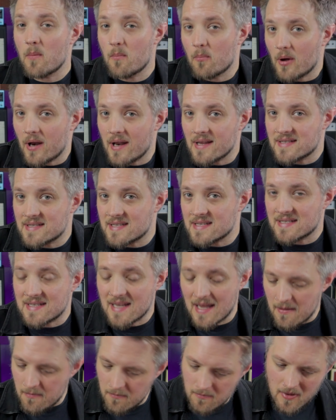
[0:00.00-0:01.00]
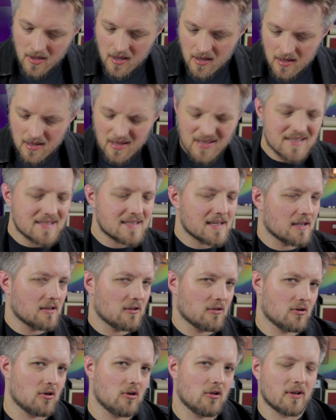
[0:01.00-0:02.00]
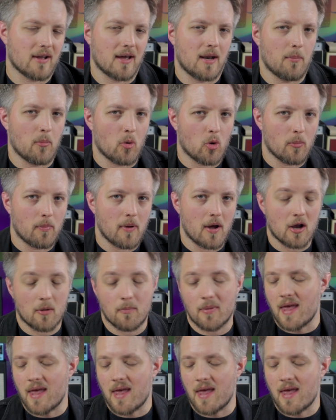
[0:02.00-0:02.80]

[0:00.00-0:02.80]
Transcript: but it's the same single coil kind of ballpark.